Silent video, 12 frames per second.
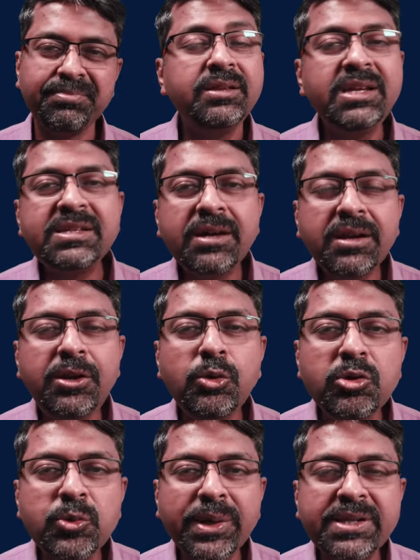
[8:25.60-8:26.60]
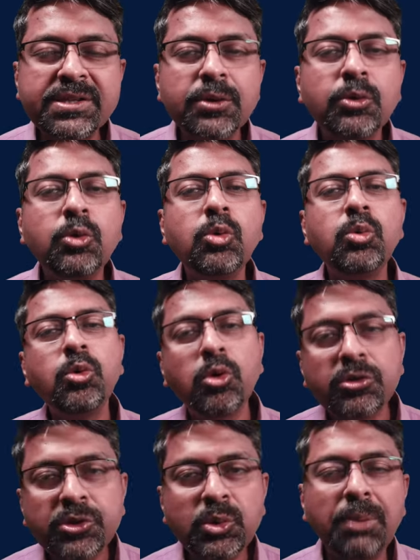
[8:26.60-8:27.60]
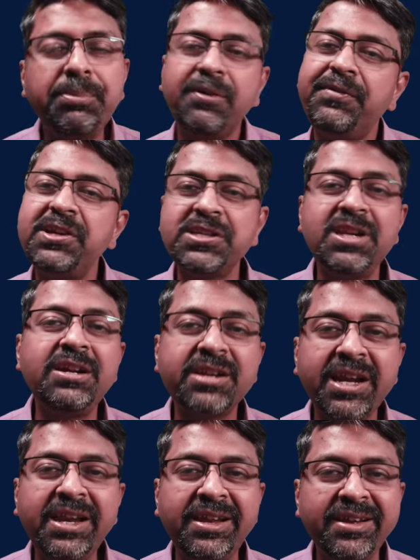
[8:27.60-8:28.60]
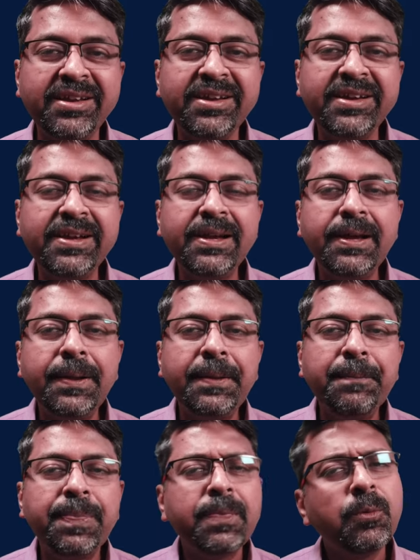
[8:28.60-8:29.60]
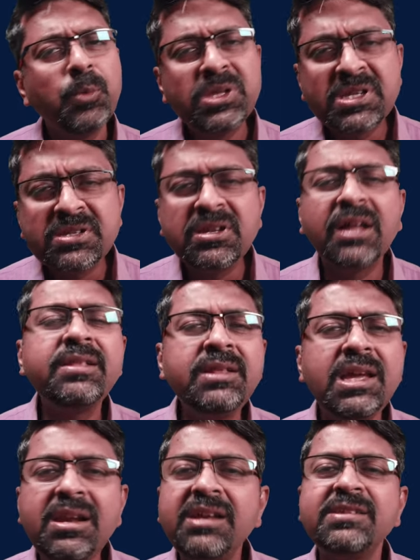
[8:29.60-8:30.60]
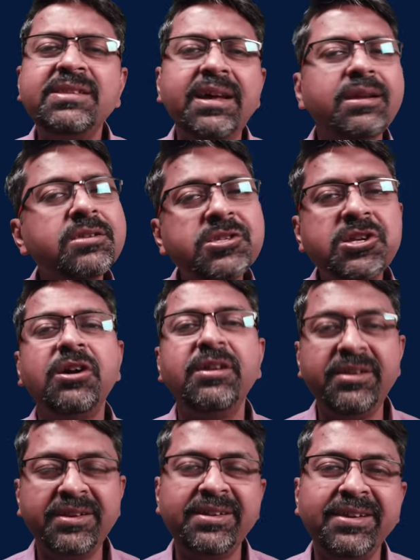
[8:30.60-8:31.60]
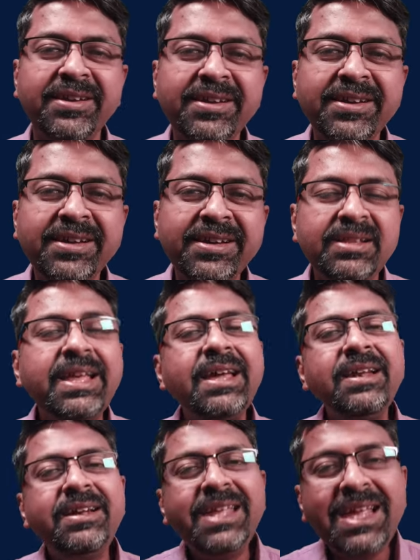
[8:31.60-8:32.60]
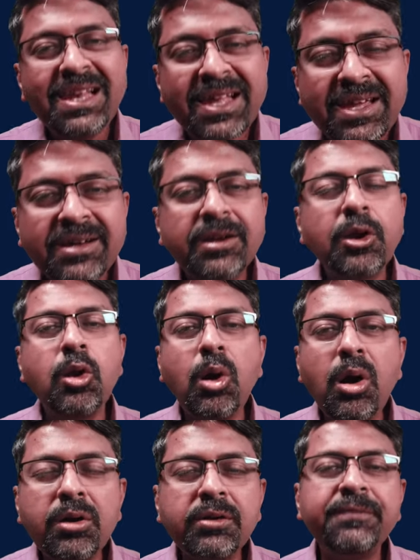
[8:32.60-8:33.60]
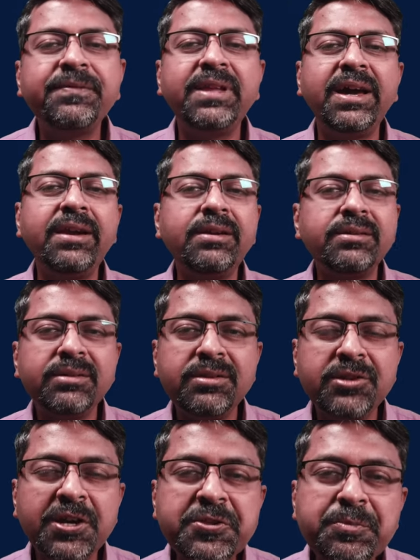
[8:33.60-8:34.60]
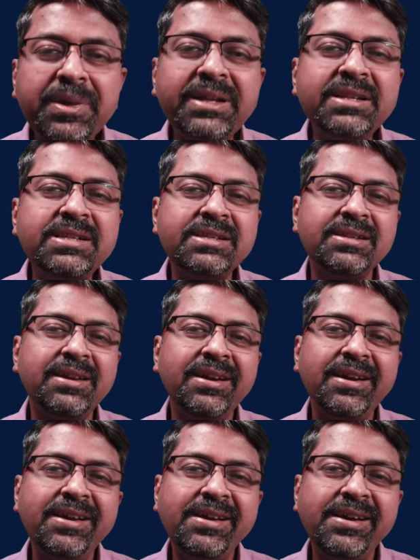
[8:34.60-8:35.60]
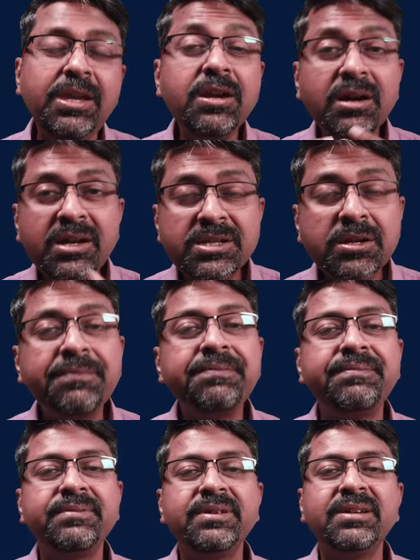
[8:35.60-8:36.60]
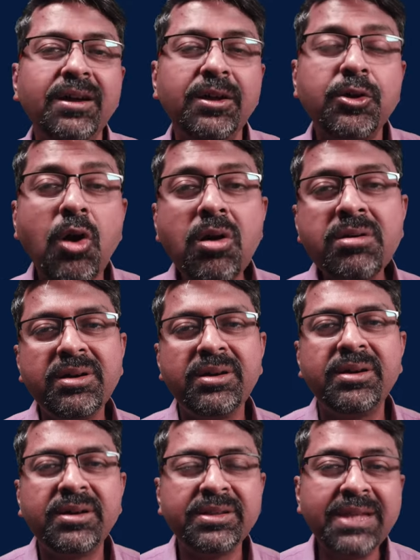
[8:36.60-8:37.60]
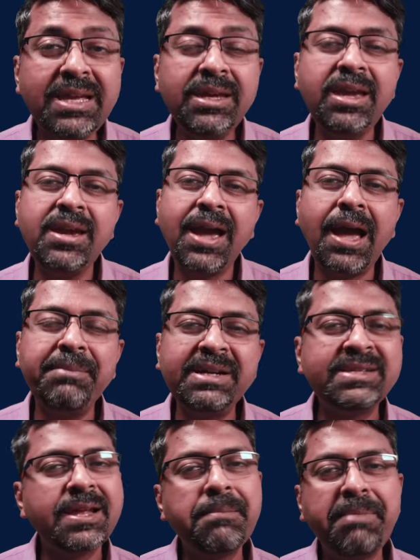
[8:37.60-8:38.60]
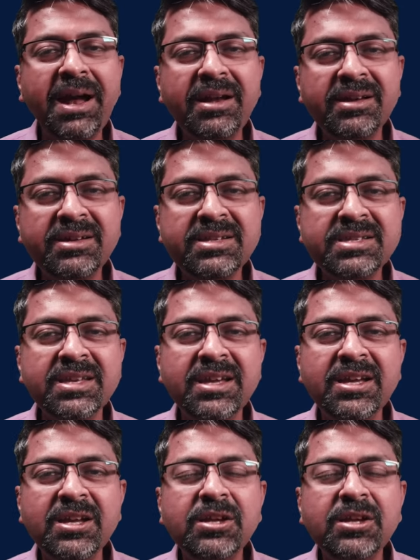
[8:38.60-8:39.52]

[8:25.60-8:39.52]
These are individuals who go through a professional training, which is nothing less than a churn. They delayer a lot of their judgments, years of wrong thinking habits and patterns,